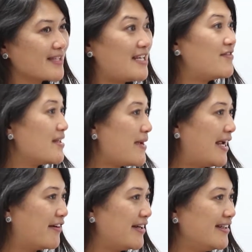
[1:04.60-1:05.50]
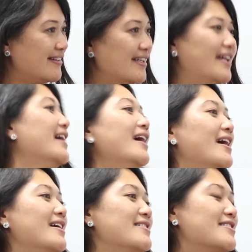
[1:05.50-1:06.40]
even the Bay Area.
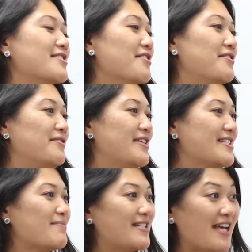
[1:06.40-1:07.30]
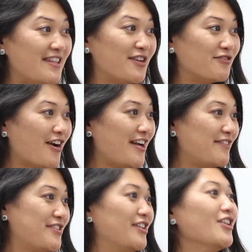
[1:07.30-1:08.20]
And so this is my 10th year of riding.
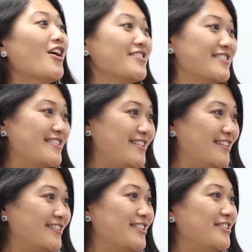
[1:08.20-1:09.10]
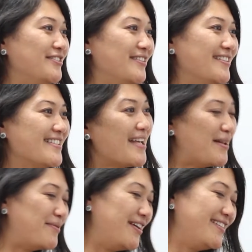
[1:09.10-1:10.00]
I've done lots this year to
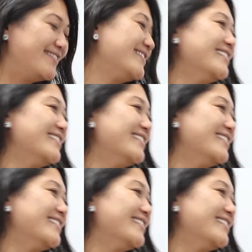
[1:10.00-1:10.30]
celebrate. So